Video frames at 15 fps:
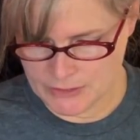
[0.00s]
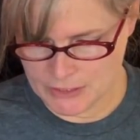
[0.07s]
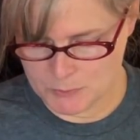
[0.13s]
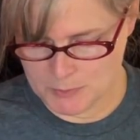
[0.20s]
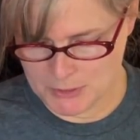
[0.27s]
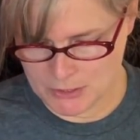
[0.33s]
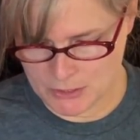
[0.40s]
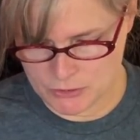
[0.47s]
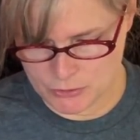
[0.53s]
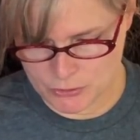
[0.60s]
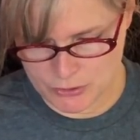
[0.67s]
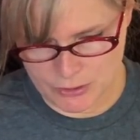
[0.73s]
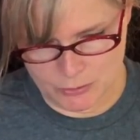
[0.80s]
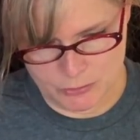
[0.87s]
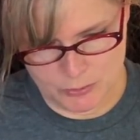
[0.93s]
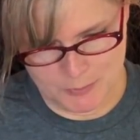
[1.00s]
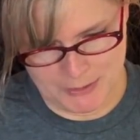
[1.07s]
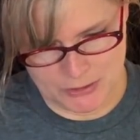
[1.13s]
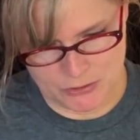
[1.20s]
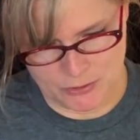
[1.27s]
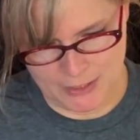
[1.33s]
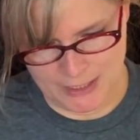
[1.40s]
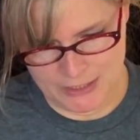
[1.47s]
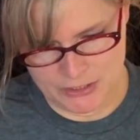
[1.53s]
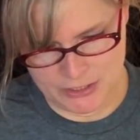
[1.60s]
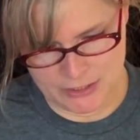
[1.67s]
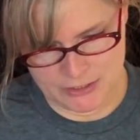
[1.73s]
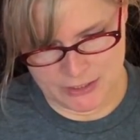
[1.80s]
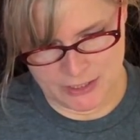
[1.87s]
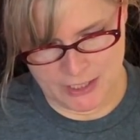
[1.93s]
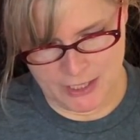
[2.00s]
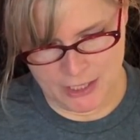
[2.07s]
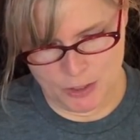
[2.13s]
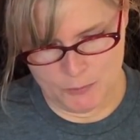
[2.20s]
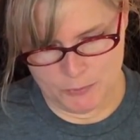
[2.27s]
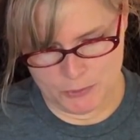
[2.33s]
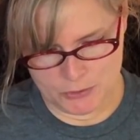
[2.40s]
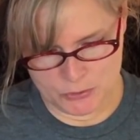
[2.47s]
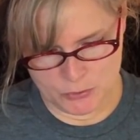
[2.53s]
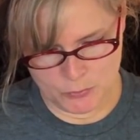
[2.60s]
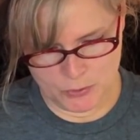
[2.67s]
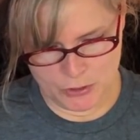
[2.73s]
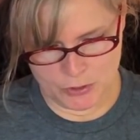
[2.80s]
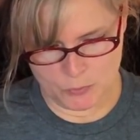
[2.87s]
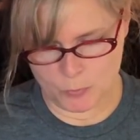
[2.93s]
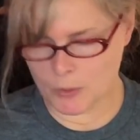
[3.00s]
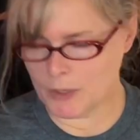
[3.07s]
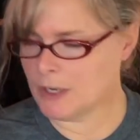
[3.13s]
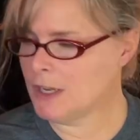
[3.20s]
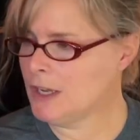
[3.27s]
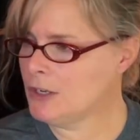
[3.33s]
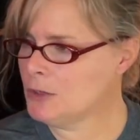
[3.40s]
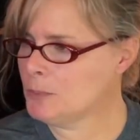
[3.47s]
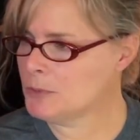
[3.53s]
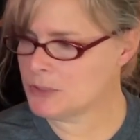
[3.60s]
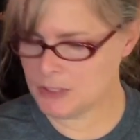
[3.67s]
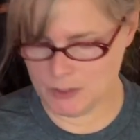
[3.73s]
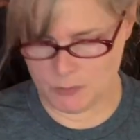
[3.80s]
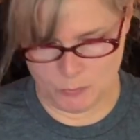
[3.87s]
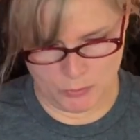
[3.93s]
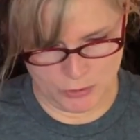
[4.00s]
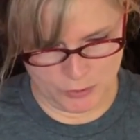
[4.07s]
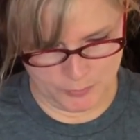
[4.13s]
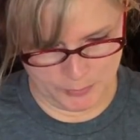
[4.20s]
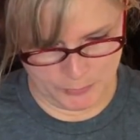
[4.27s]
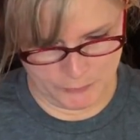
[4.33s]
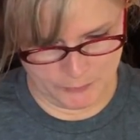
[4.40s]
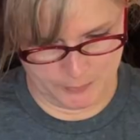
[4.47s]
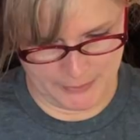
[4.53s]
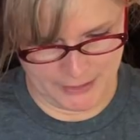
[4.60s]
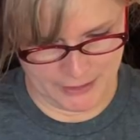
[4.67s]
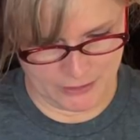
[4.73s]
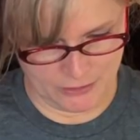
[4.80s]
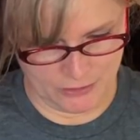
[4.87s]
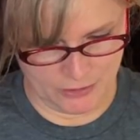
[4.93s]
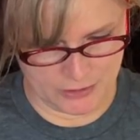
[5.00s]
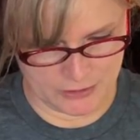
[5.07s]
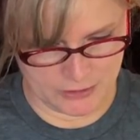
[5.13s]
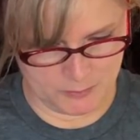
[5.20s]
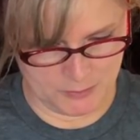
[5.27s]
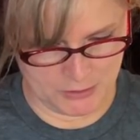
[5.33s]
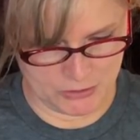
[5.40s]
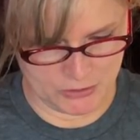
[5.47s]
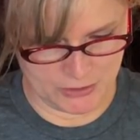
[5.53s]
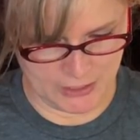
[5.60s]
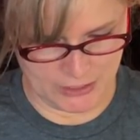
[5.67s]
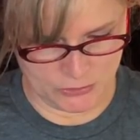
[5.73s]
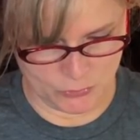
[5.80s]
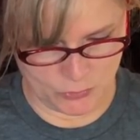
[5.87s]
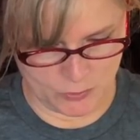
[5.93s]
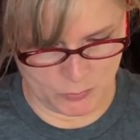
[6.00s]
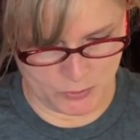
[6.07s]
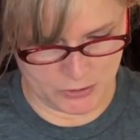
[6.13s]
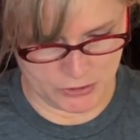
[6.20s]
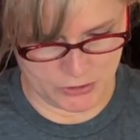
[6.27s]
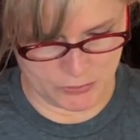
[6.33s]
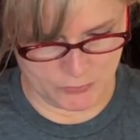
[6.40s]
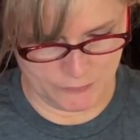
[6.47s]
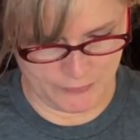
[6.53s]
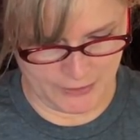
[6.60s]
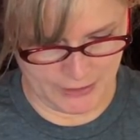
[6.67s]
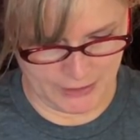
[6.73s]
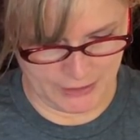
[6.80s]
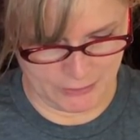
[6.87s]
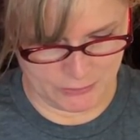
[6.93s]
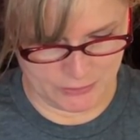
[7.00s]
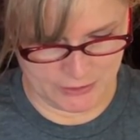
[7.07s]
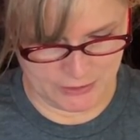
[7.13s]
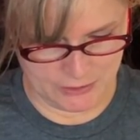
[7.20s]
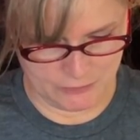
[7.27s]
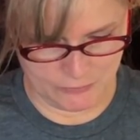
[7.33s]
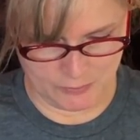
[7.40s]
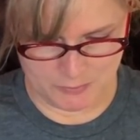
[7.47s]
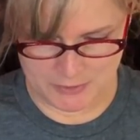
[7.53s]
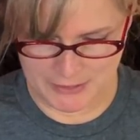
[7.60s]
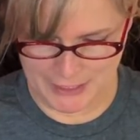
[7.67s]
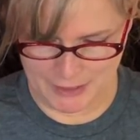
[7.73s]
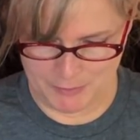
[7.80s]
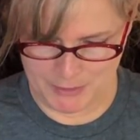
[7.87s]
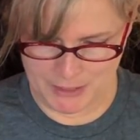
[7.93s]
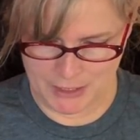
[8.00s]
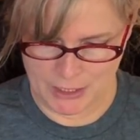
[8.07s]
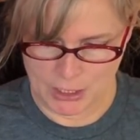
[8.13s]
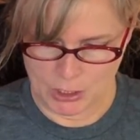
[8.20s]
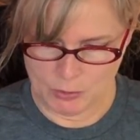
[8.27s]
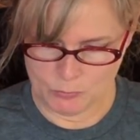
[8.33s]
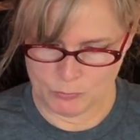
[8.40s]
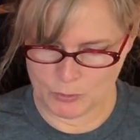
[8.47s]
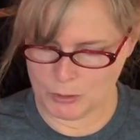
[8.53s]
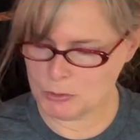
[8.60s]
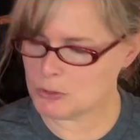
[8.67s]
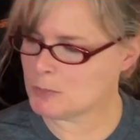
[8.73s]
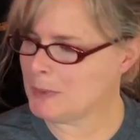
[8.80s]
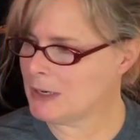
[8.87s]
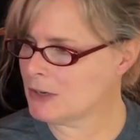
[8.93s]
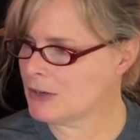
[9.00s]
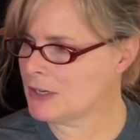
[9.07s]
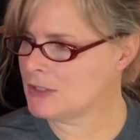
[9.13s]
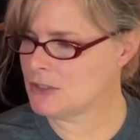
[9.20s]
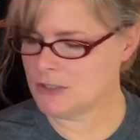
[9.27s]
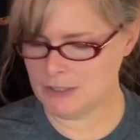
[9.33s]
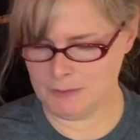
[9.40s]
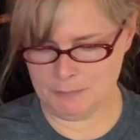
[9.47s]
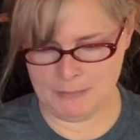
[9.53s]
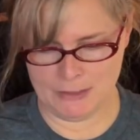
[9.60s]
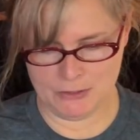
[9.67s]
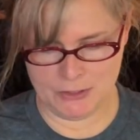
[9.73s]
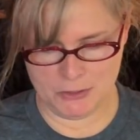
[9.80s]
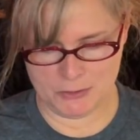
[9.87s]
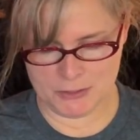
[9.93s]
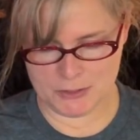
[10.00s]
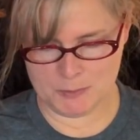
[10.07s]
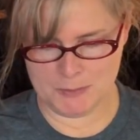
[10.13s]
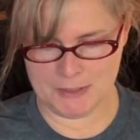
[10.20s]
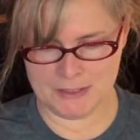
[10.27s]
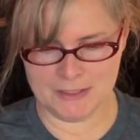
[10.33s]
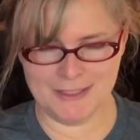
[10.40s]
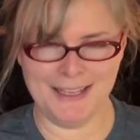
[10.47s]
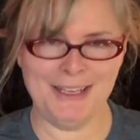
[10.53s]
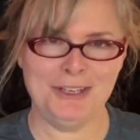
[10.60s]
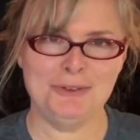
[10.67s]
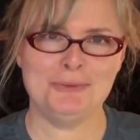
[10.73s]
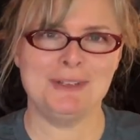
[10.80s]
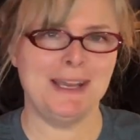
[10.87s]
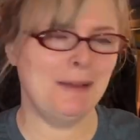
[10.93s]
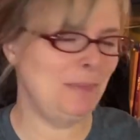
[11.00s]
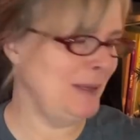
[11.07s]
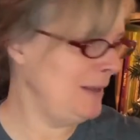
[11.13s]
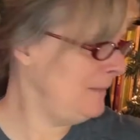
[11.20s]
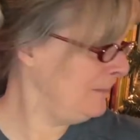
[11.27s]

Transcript: says, because you're so special. Hi, Jessica. I hope you enjoy your 100% waterproof playing cards as much as I enjoy watching your videos. This is from Debbie Roseberry. She said, Merry Christmas. Thank you, Debbie.